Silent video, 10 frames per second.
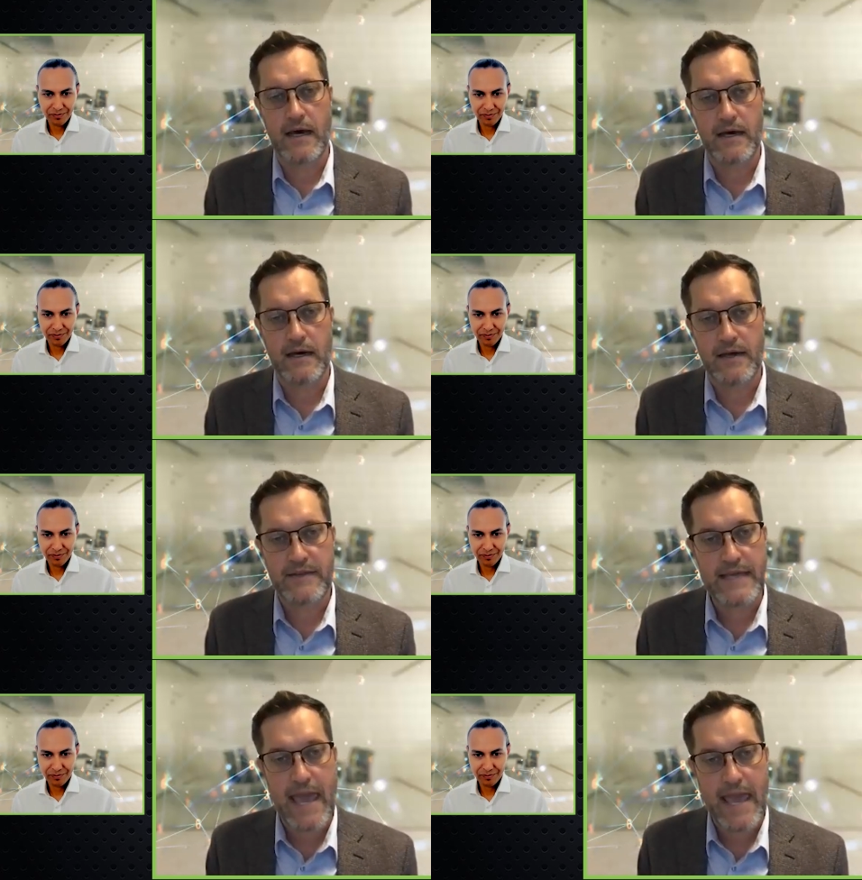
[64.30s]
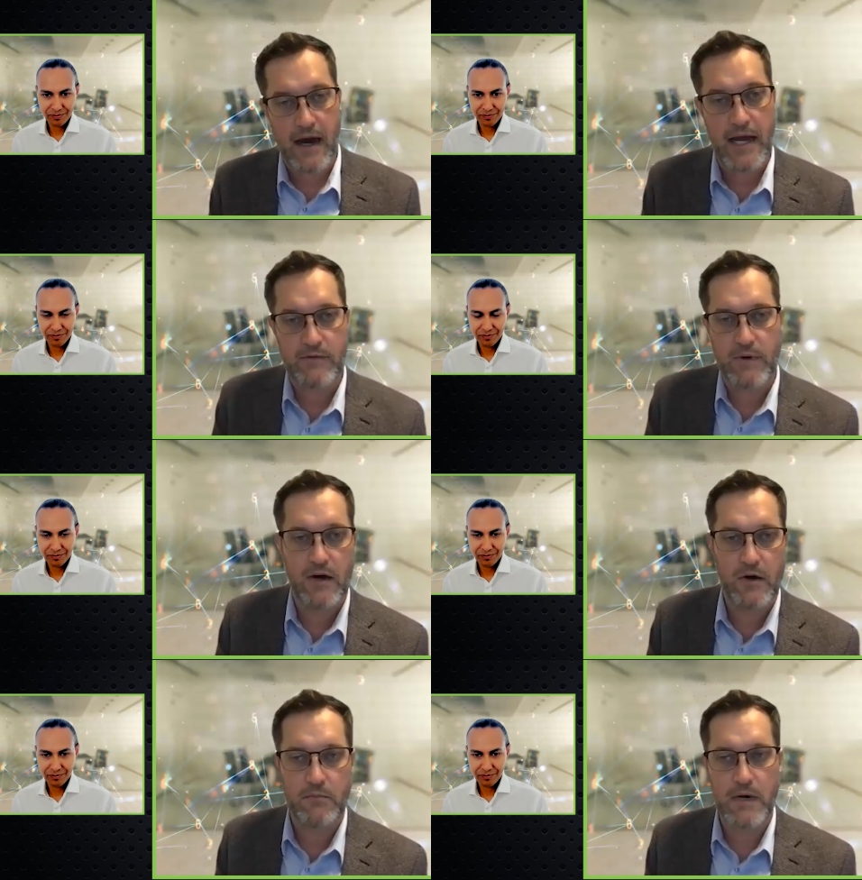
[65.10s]
Speaker 1: uh, uh the AI
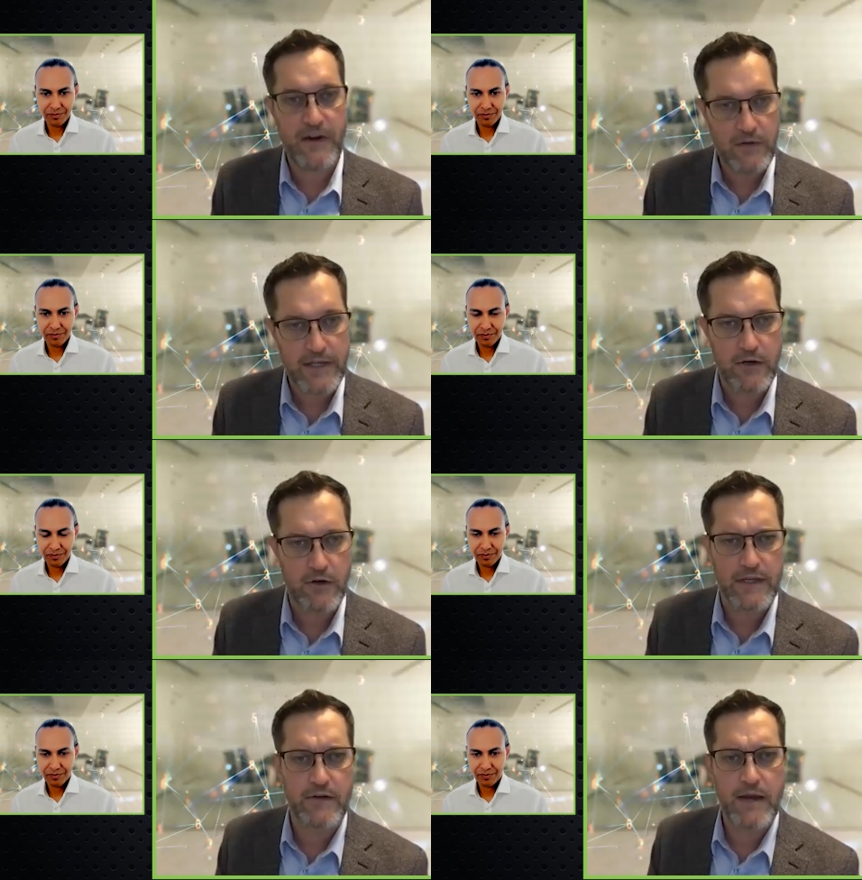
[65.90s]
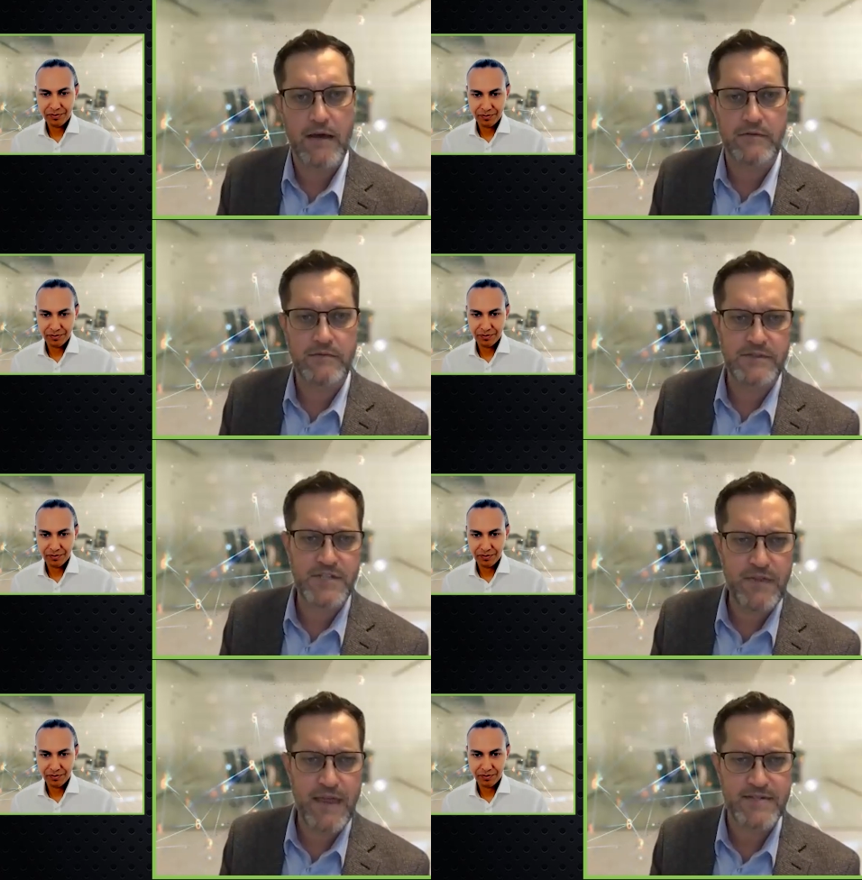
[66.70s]
realm fairly early, around
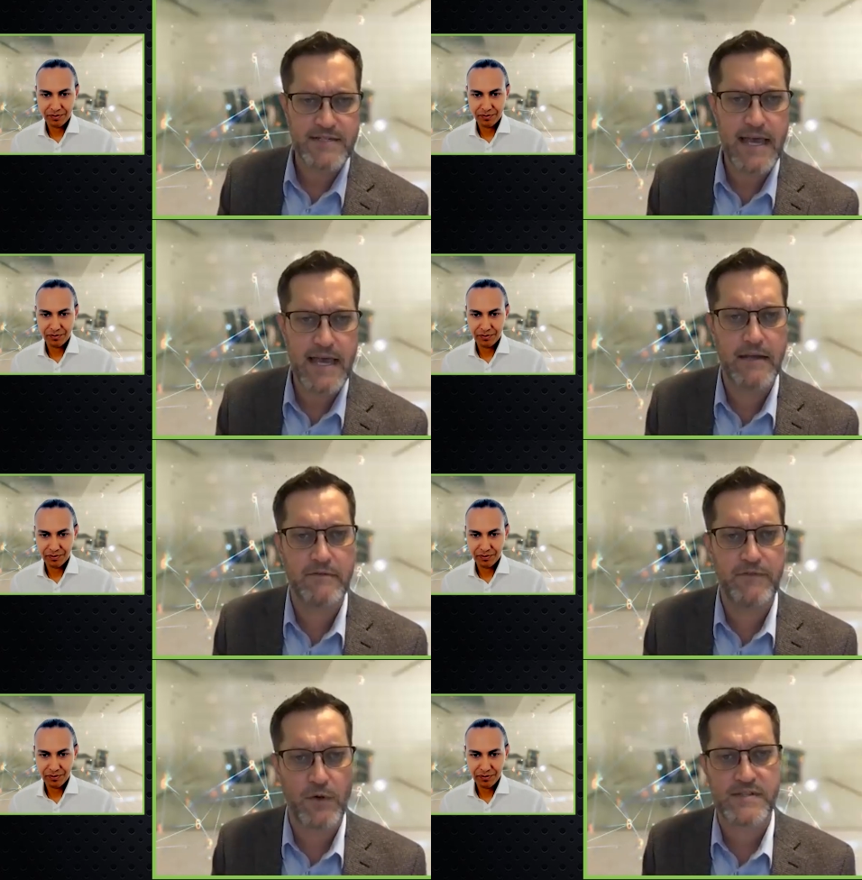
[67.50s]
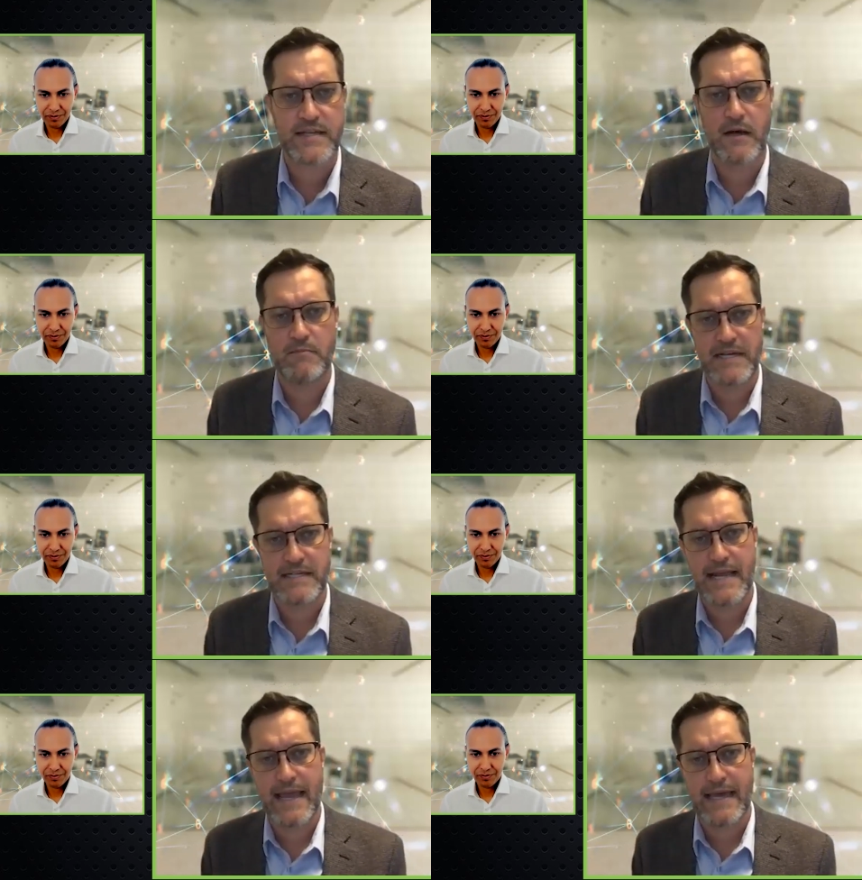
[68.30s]
2010, focusing on big
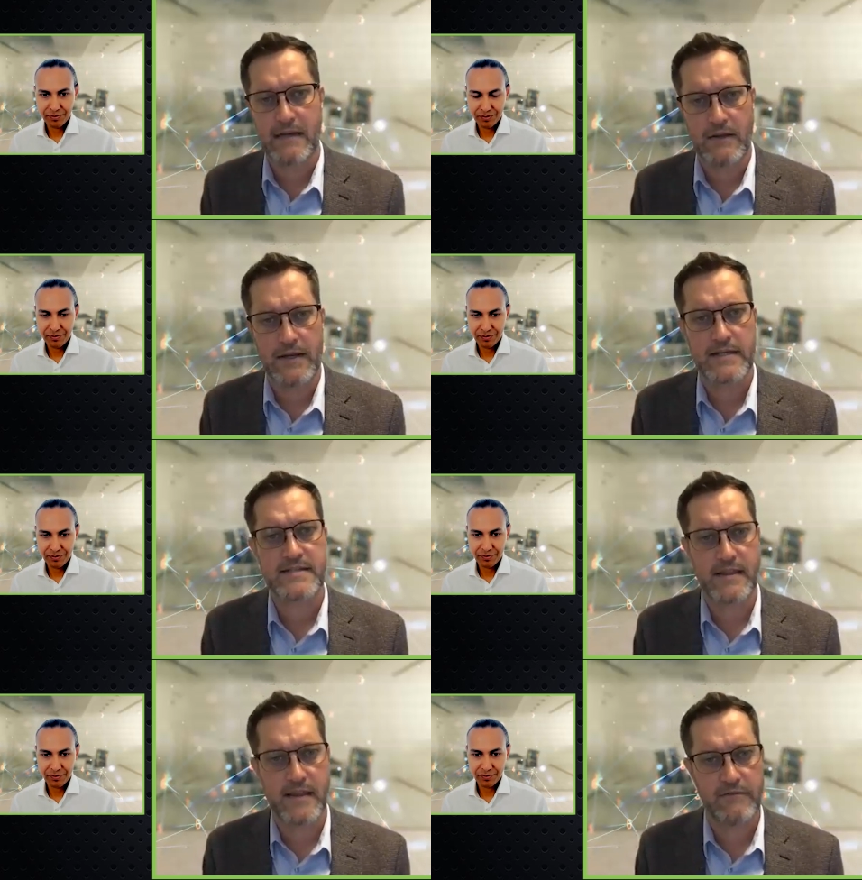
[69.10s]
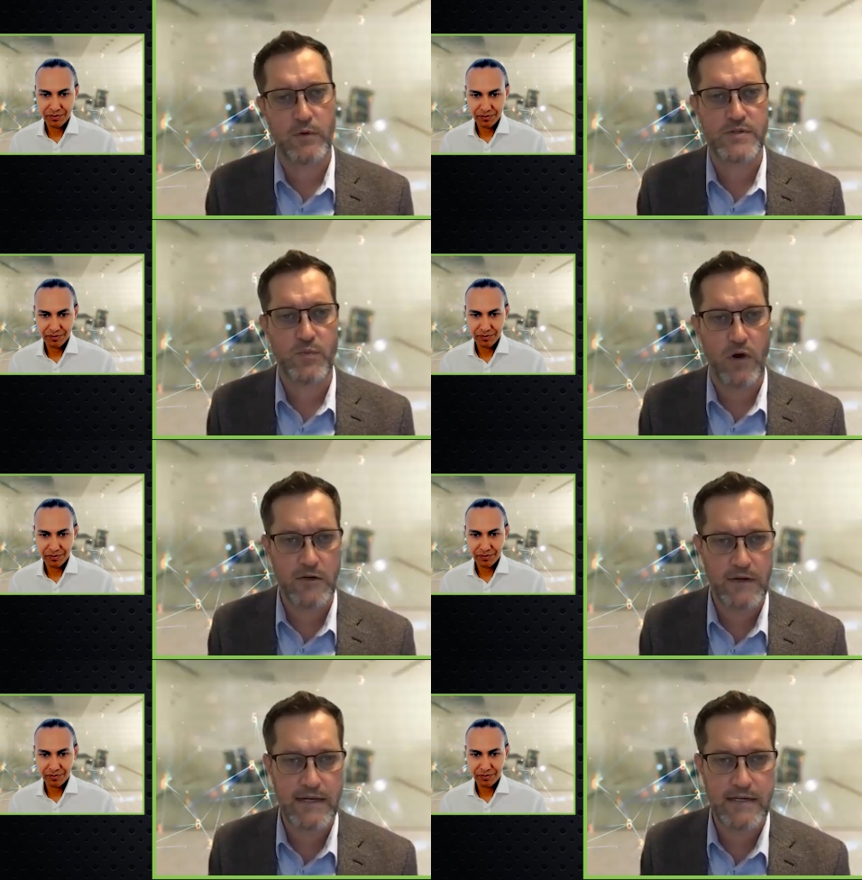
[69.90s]
data analytics, and then, of course,
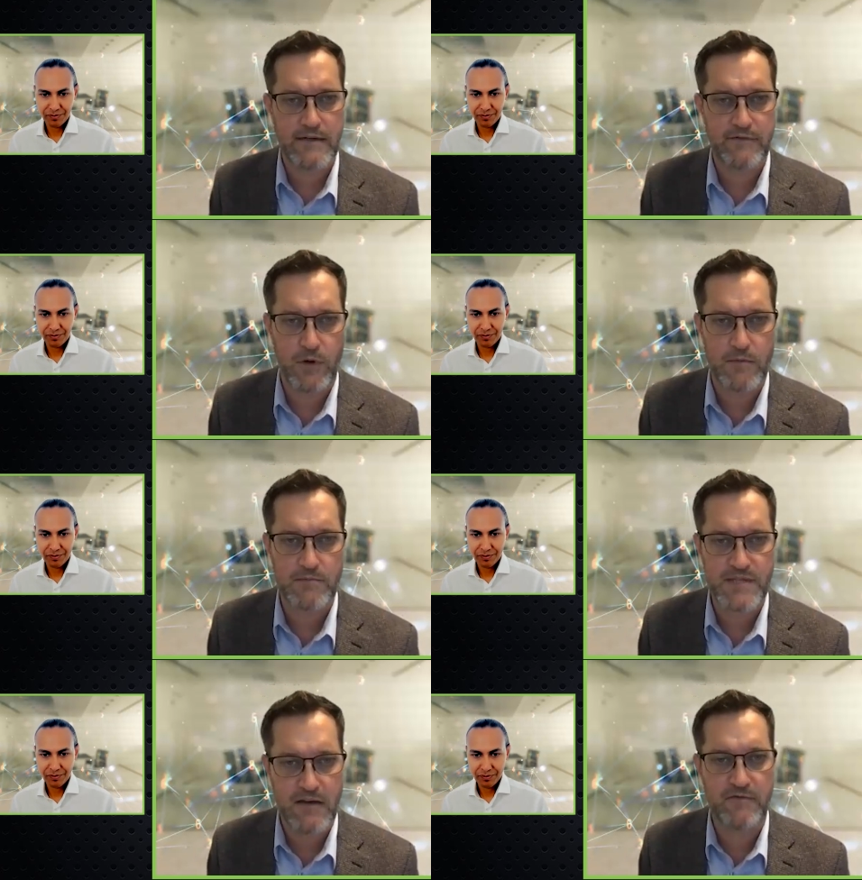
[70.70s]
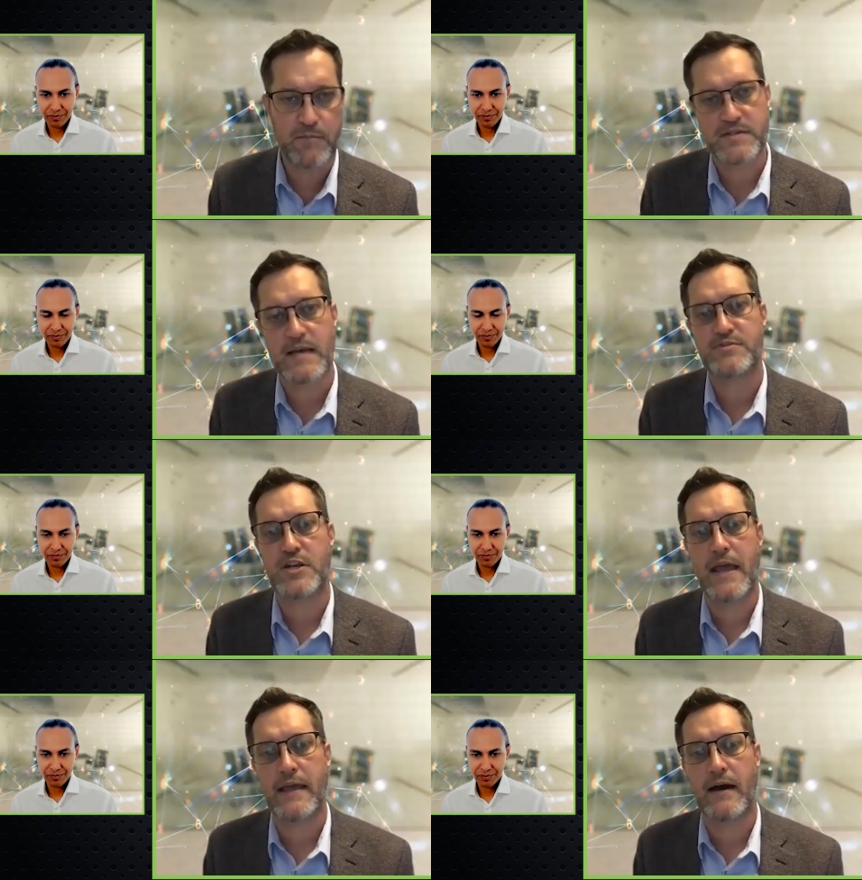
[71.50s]
wandering into forms of
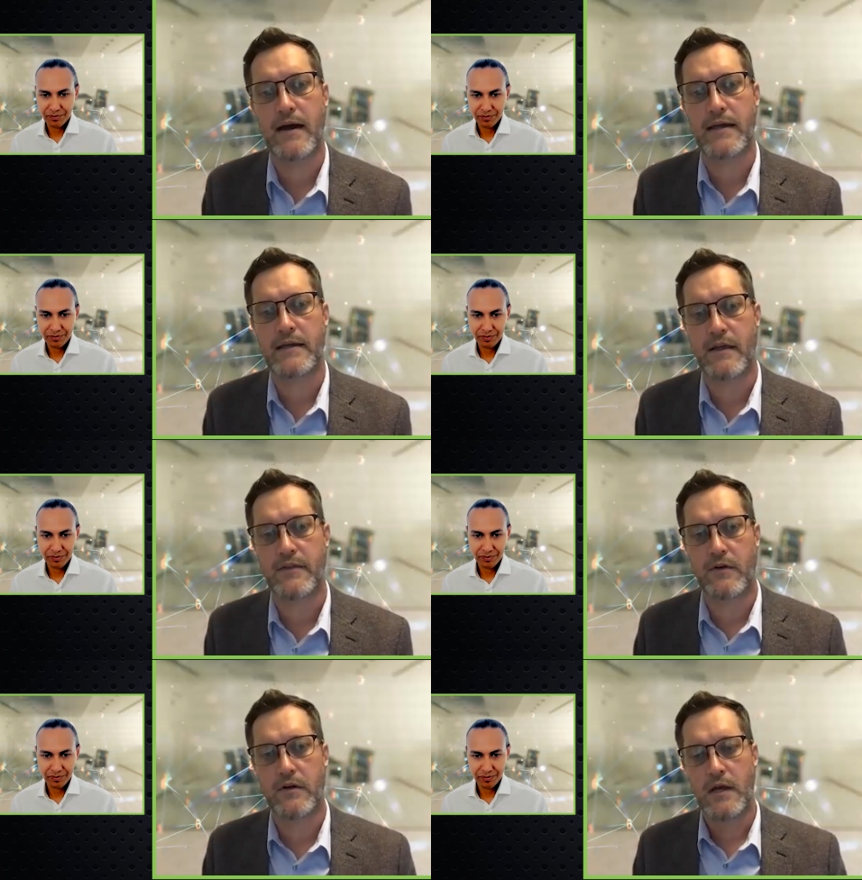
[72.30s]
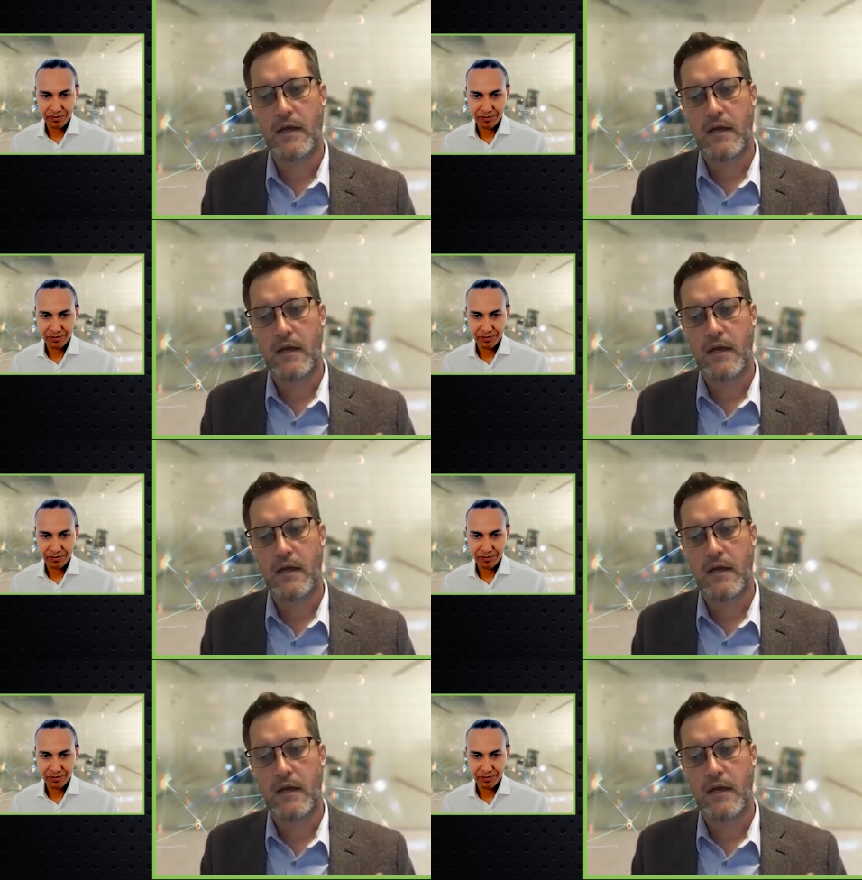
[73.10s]
perception AI and other